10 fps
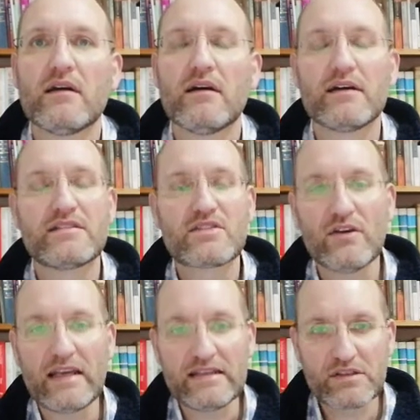Oh, it's so
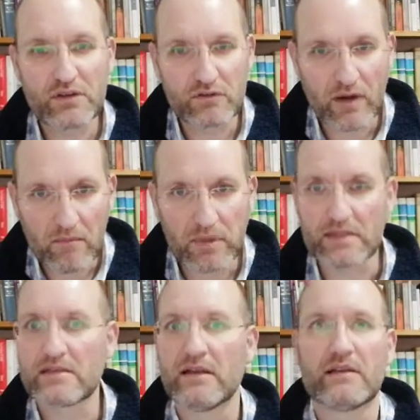easy to grumble,
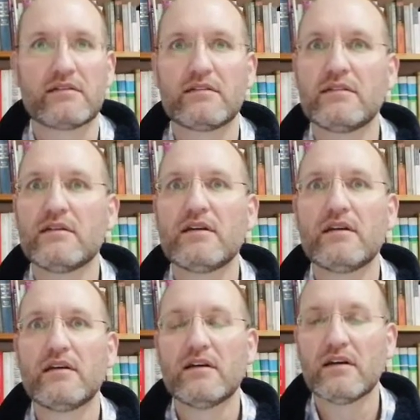isn't it?
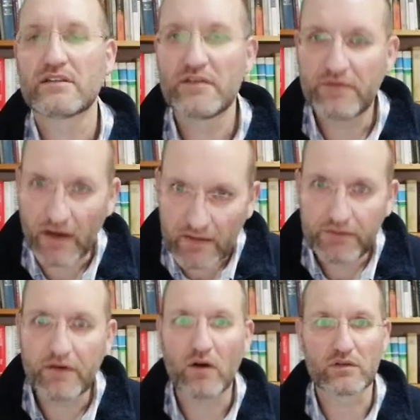Oh, to find
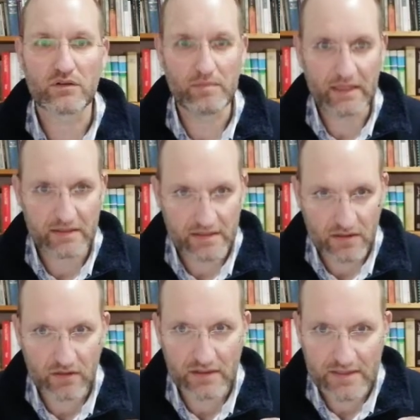fault, to be
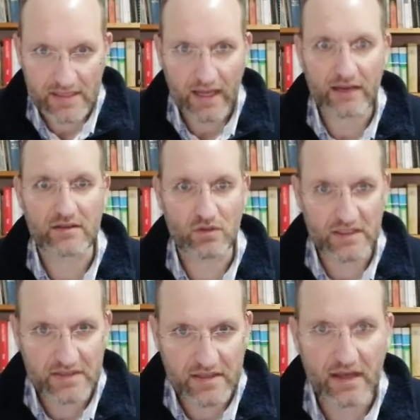discontent or
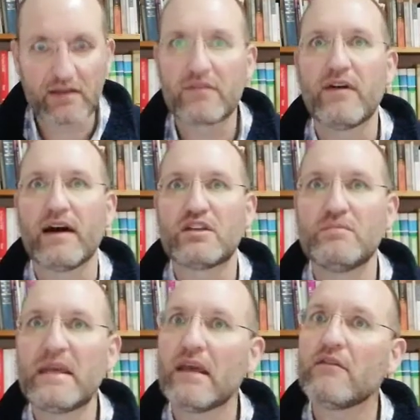dissatisfied, to
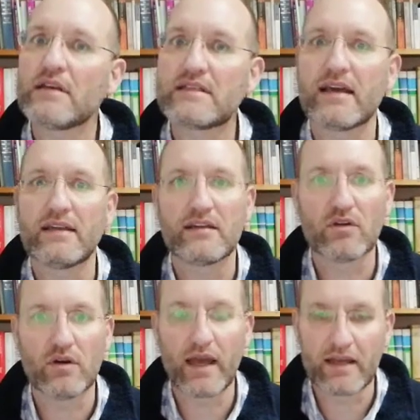be irritated
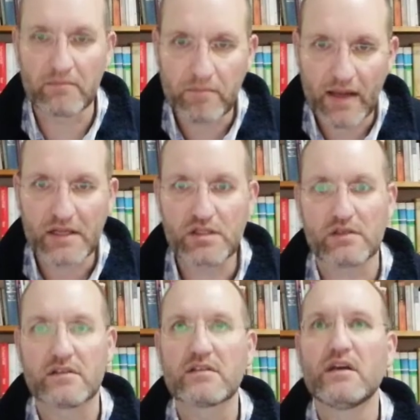or, and
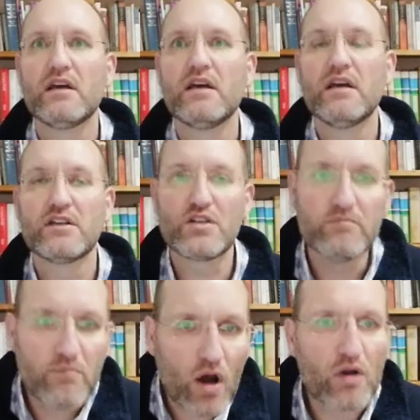impatient, to
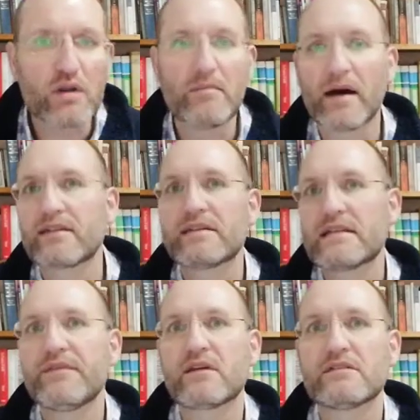moan about the
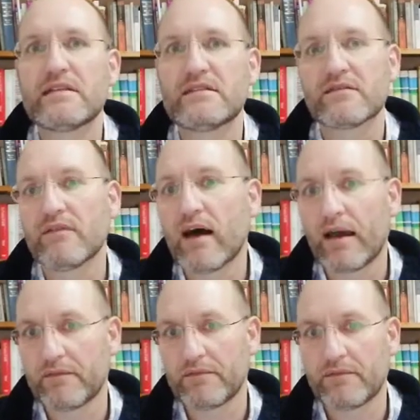difficulties of
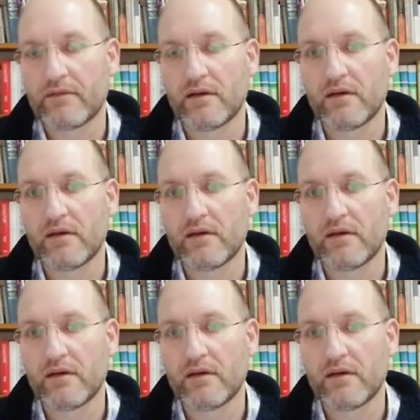life.